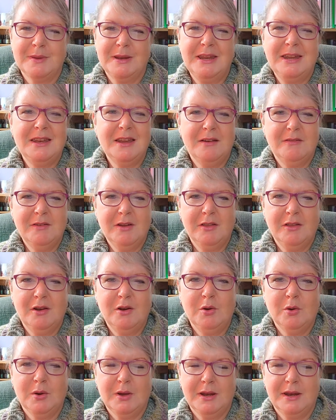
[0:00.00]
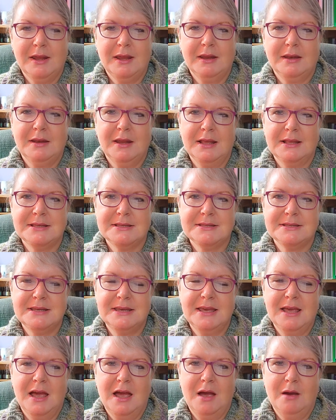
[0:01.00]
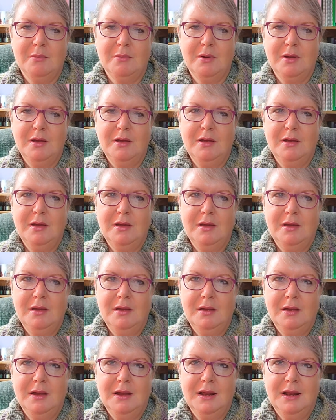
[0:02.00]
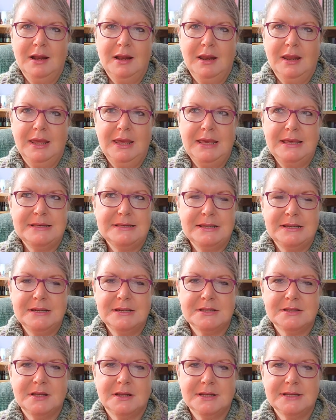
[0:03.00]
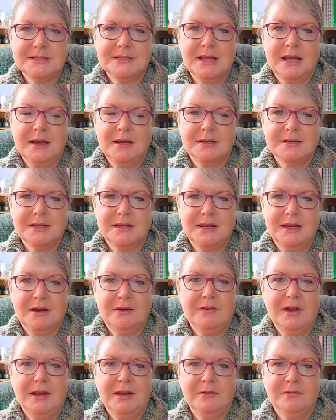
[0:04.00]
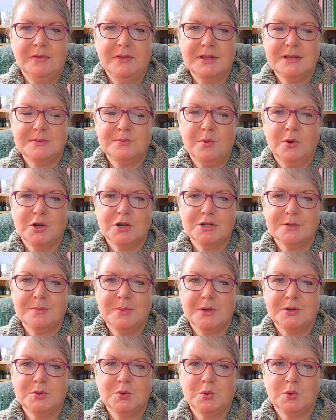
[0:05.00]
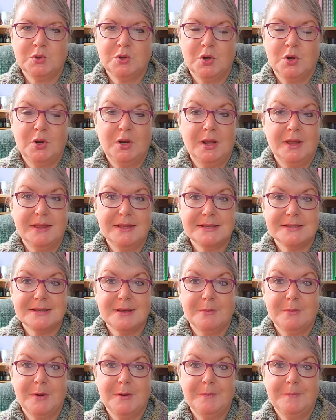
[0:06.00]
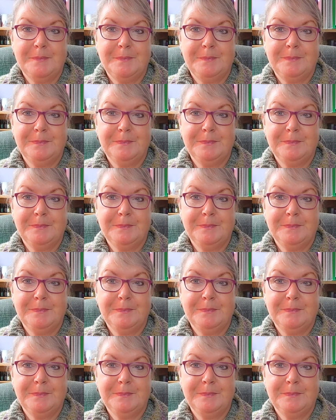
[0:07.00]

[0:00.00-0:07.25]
I need to have another look at it and see how easy it is to understand, because I did create it for this workshop I taught earlier this summer.